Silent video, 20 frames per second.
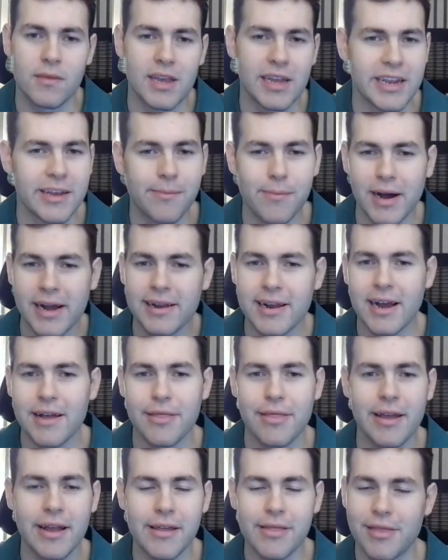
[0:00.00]
And you might not
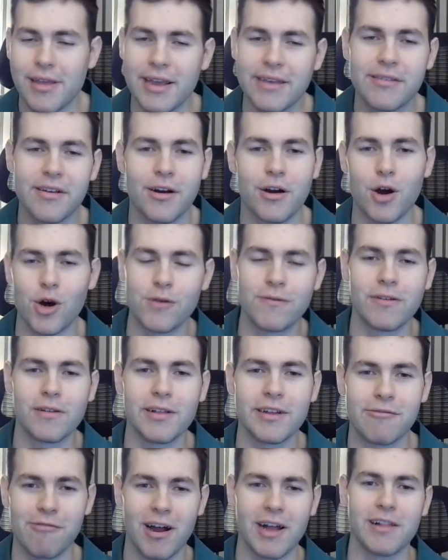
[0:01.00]
think these are
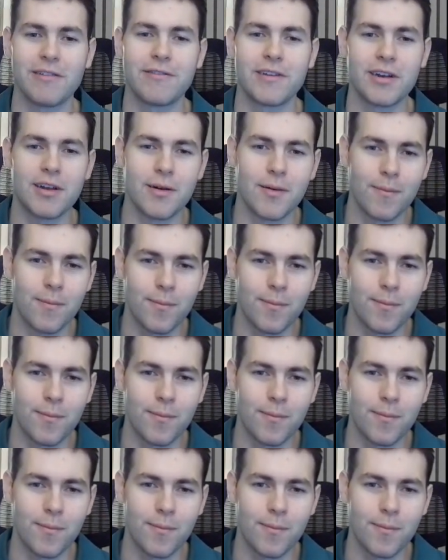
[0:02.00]
overly relevant,